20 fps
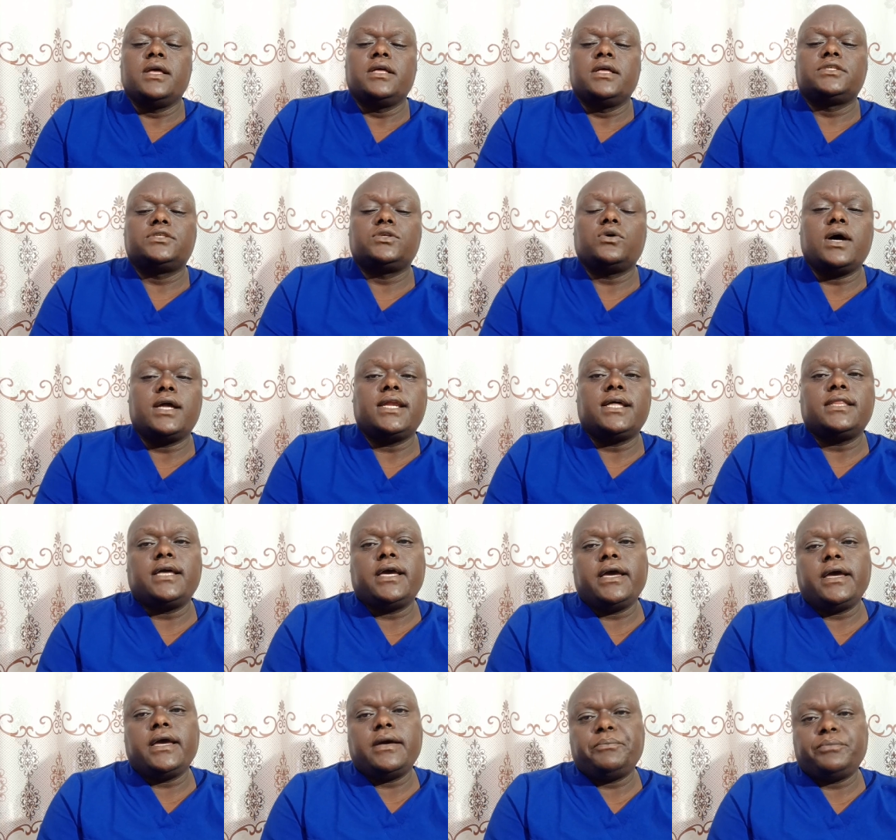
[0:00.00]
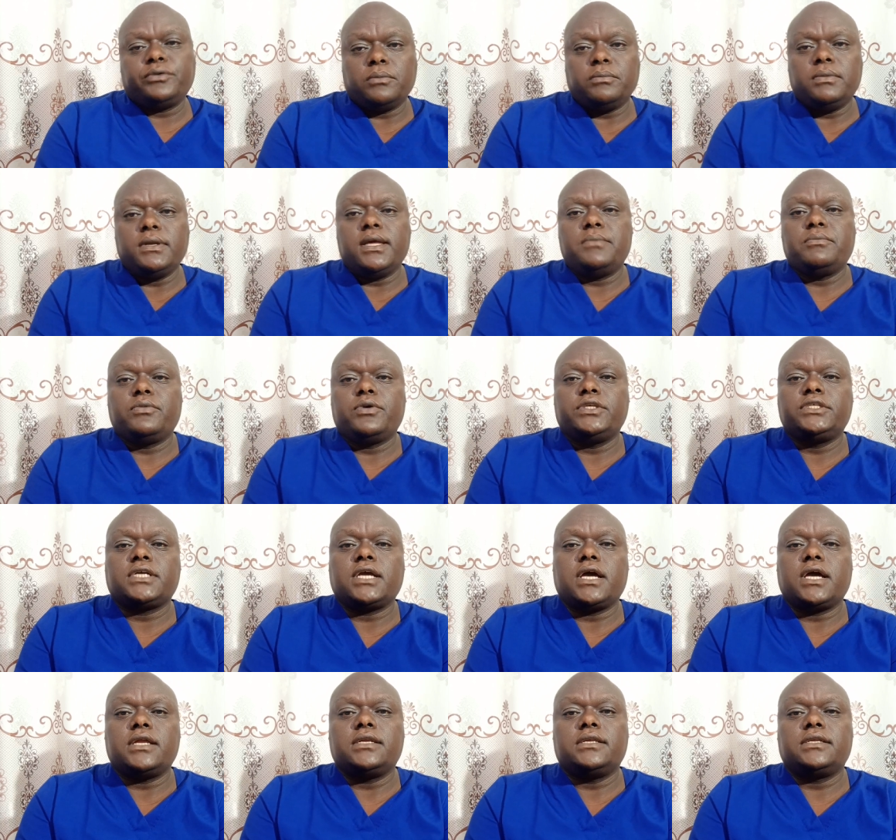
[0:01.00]
So another problem which
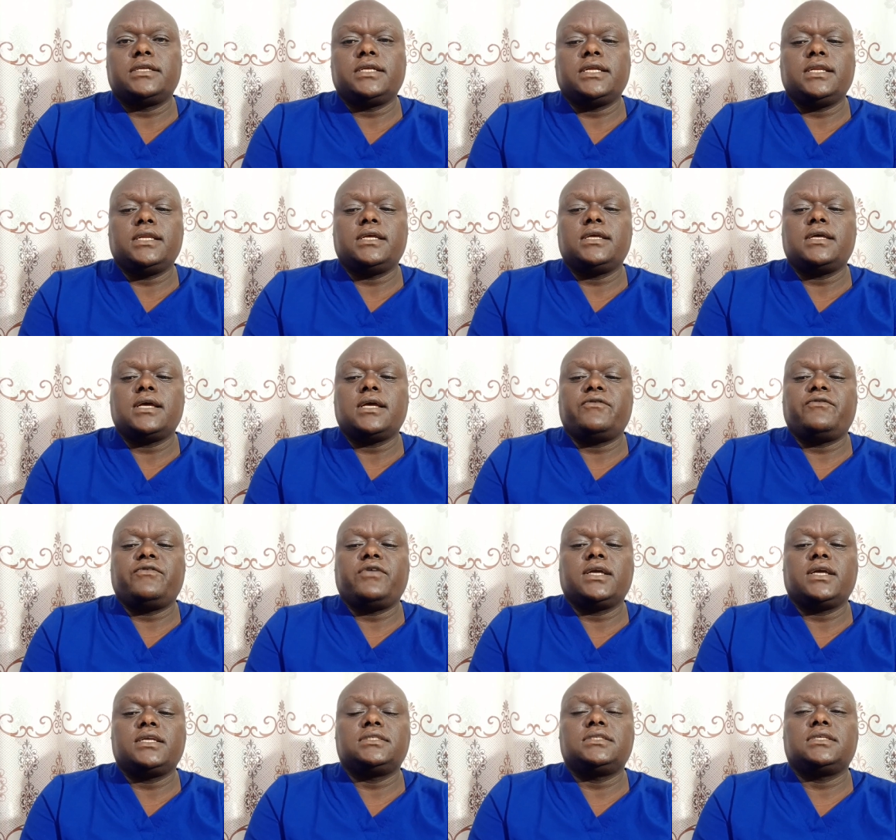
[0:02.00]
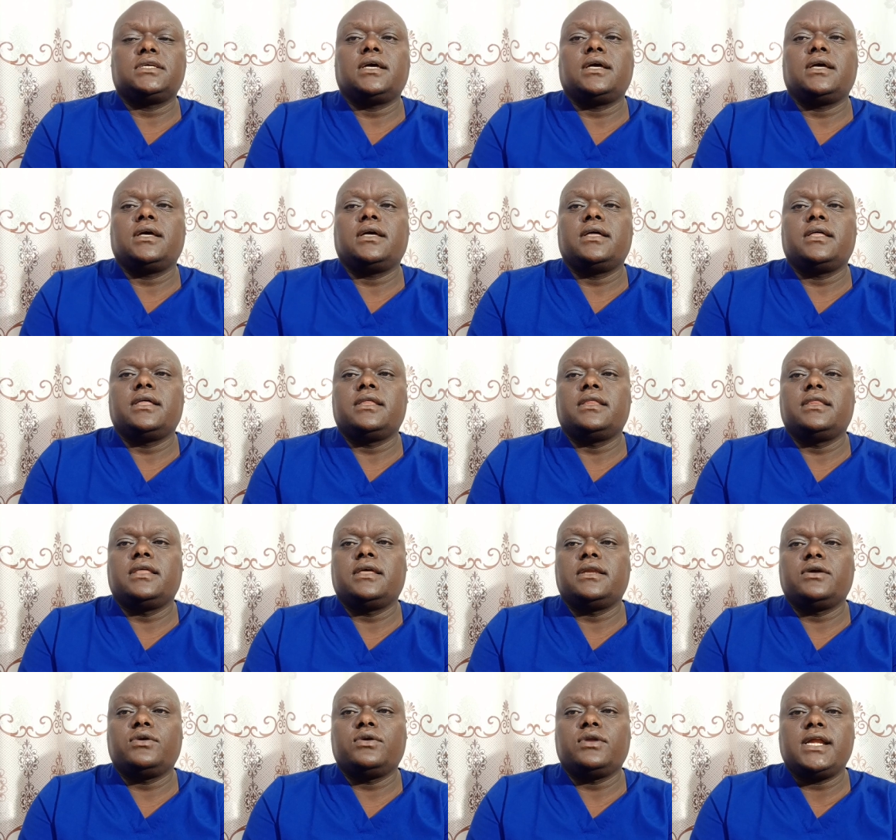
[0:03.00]
can really affect uh, the
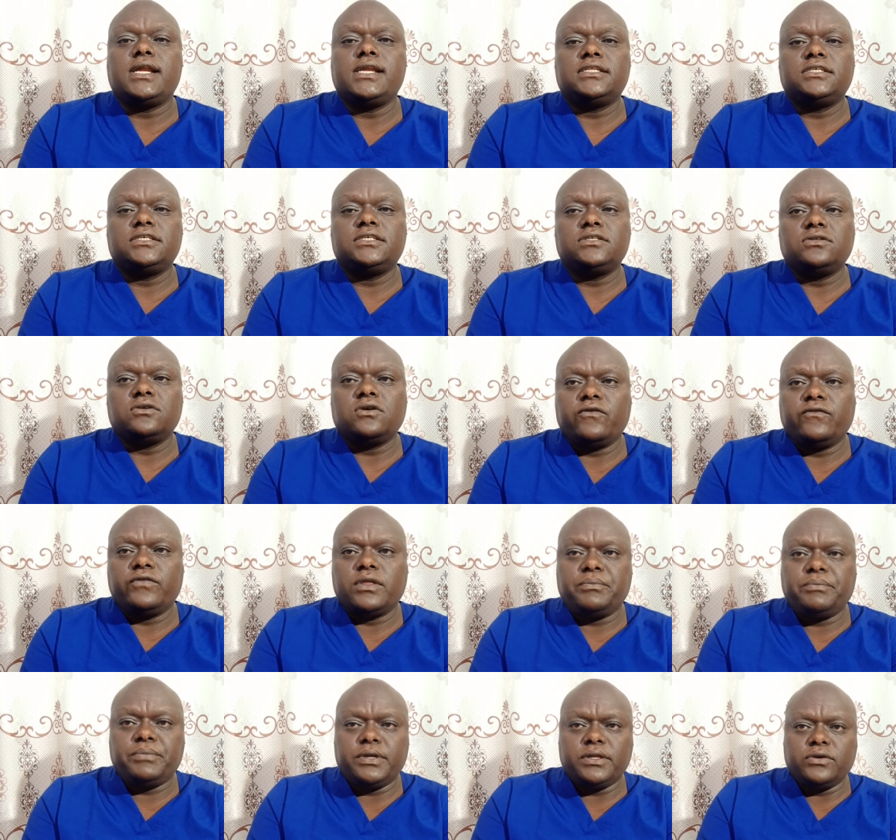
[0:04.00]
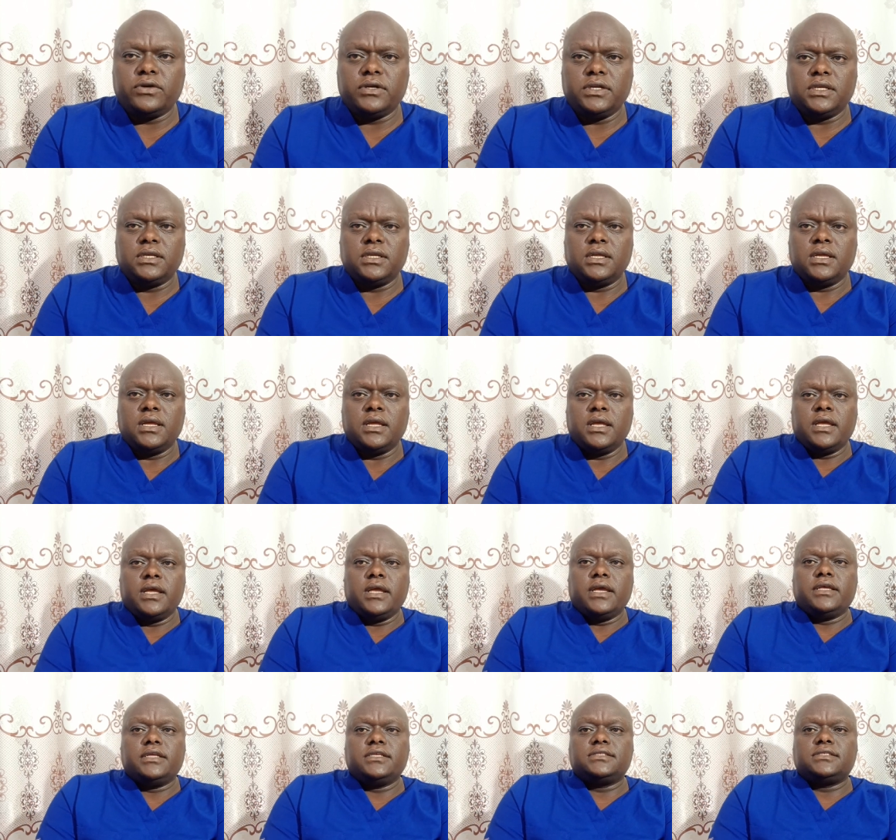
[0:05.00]
regularity of the period
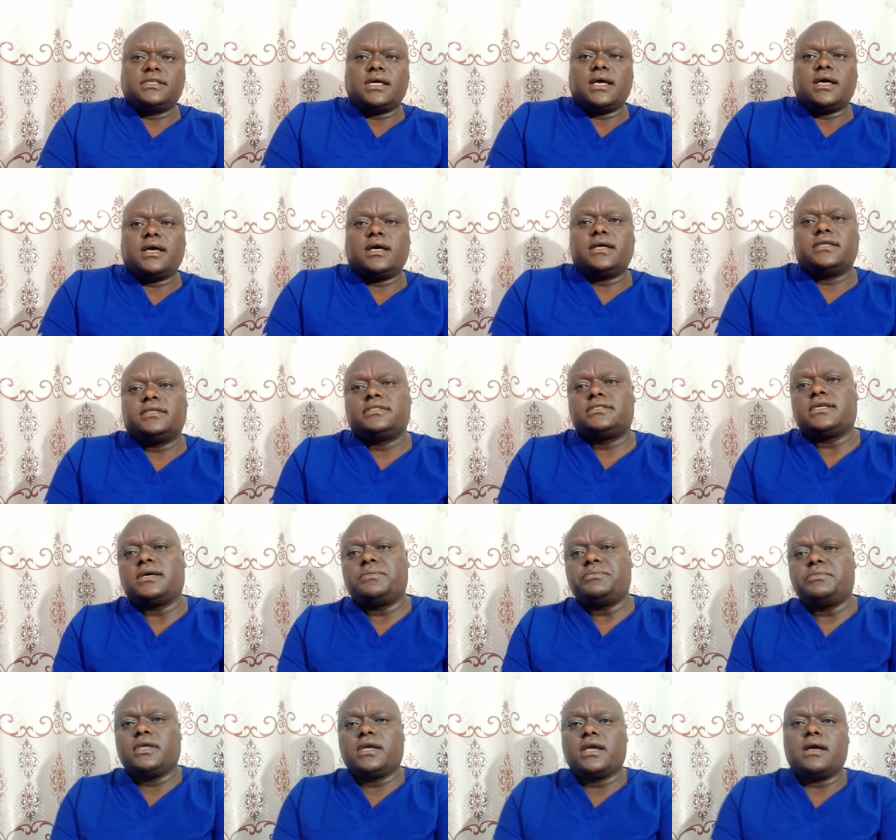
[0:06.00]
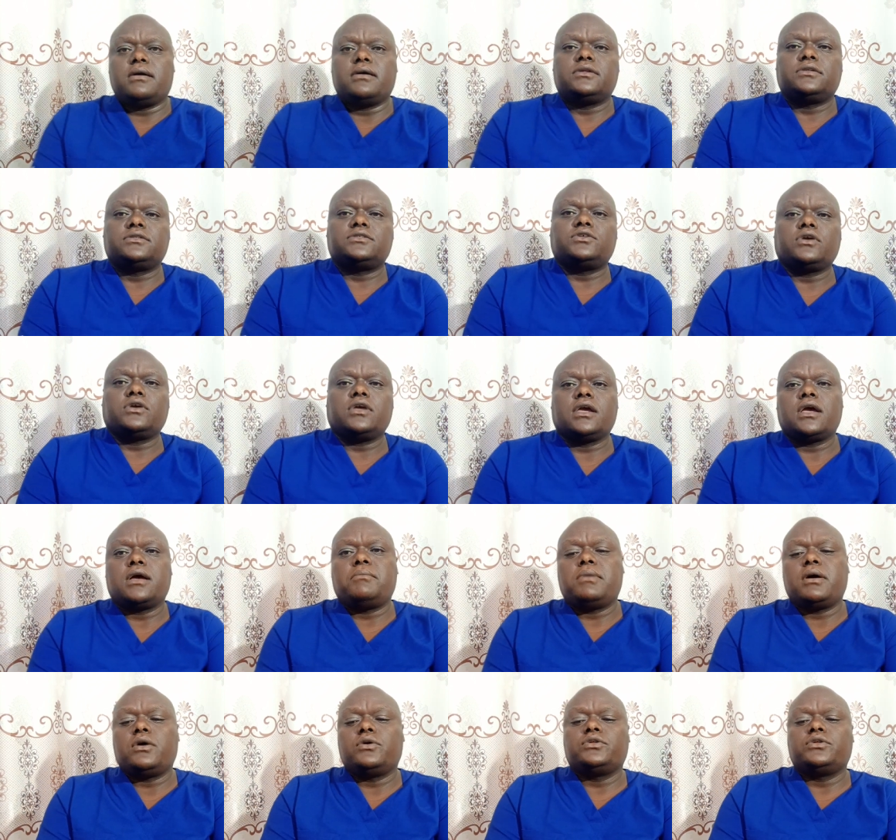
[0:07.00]
is uh, something uh, talking
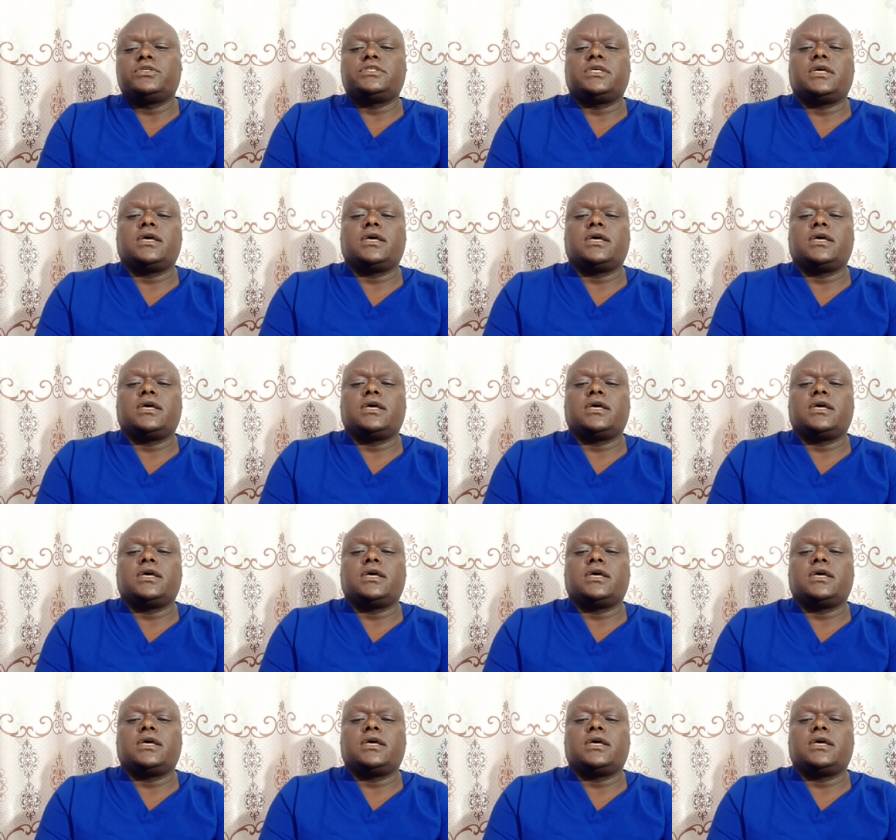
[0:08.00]
about